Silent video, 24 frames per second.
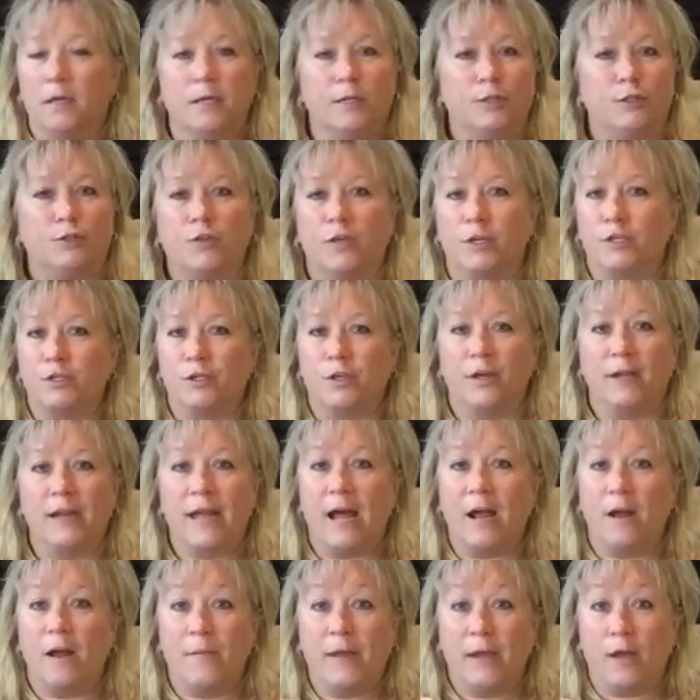instructional on
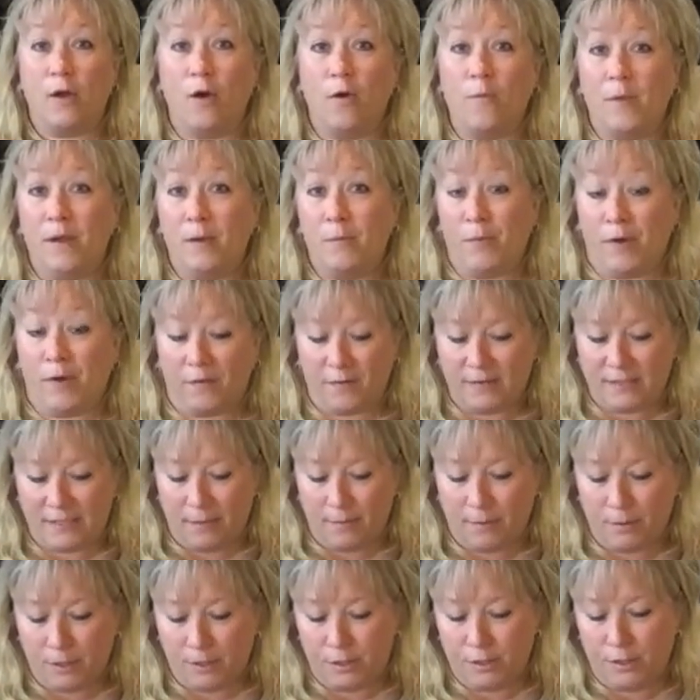how to make homemade breakfast
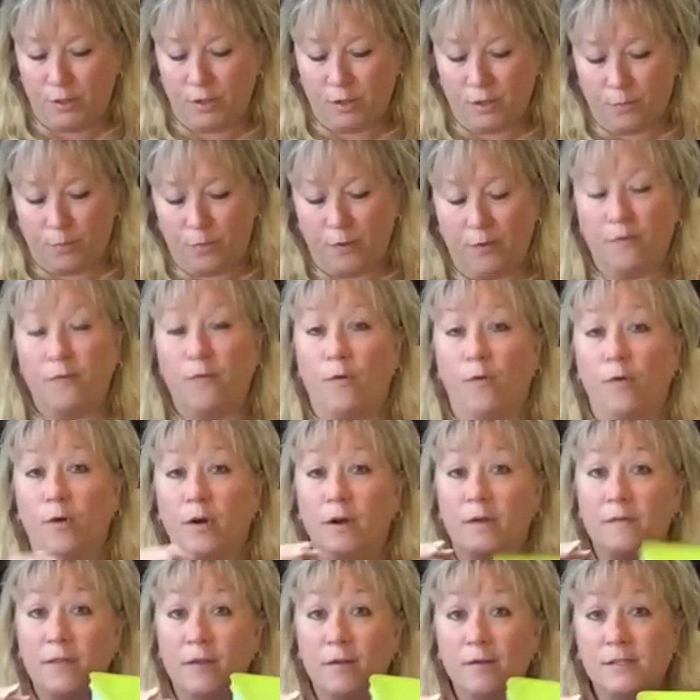sandwiches, and you could put four
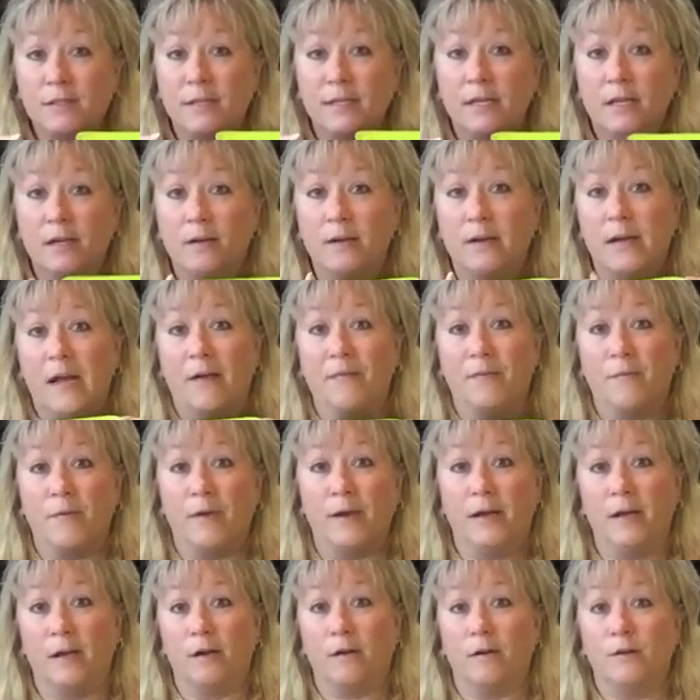of those in here and have them
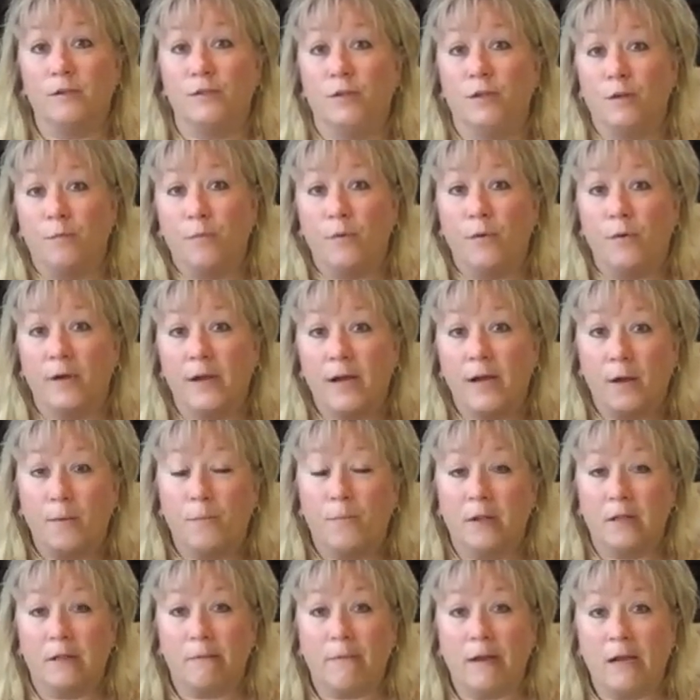ready to go so you can pull it out and
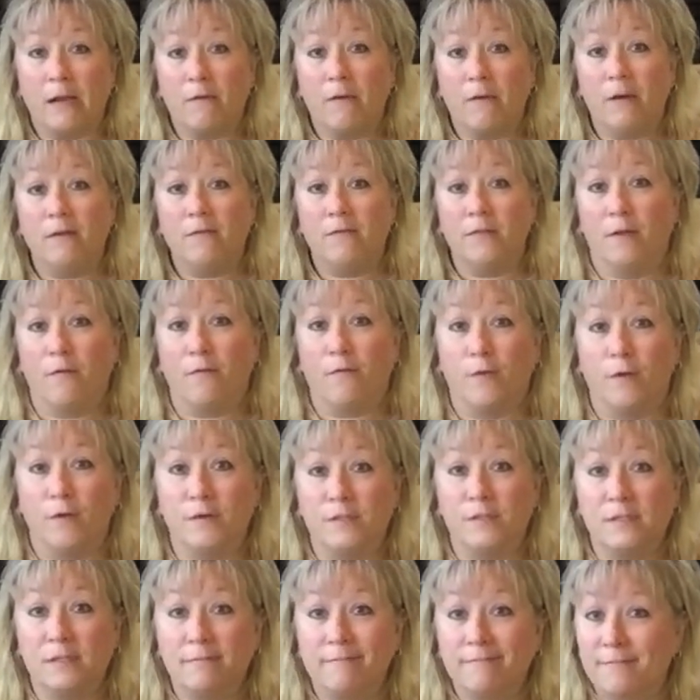put it in the microwave. They're
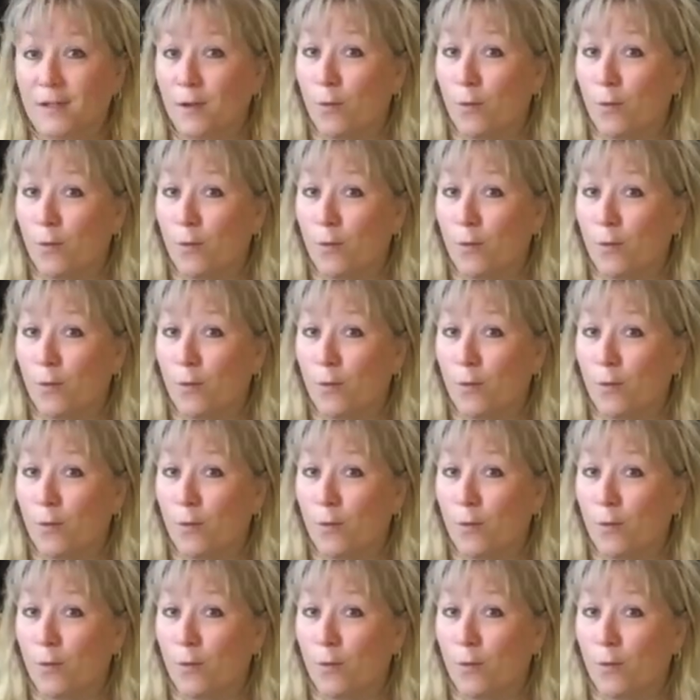frozen.